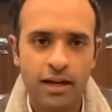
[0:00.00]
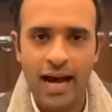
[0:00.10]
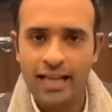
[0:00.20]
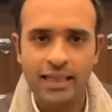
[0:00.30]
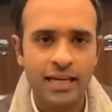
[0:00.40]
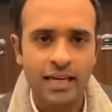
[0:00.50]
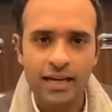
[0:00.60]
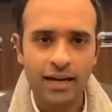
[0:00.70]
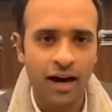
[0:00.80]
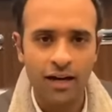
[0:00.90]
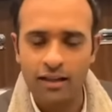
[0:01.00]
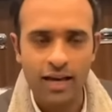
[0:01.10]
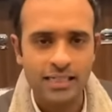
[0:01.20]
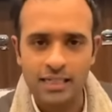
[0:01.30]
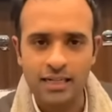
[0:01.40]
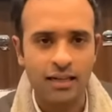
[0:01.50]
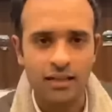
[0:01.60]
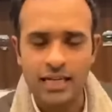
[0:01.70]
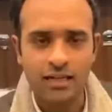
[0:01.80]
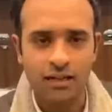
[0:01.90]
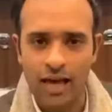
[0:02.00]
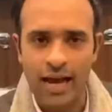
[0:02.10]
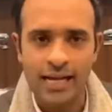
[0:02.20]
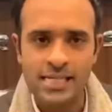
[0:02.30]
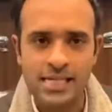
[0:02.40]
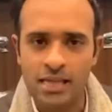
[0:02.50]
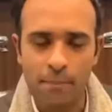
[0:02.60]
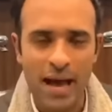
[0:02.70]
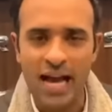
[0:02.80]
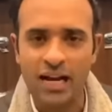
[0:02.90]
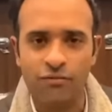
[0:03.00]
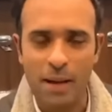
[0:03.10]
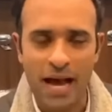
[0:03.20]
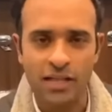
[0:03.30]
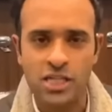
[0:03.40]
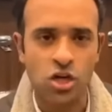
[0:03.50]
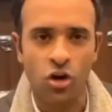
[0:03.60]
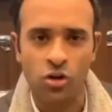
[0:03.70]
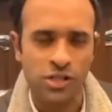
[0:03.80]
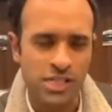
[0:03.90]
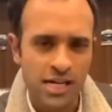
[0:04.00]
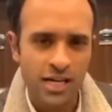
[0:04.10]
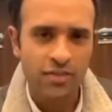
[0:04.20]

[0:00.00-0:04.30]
not the unelected elite class in the back of palace halls.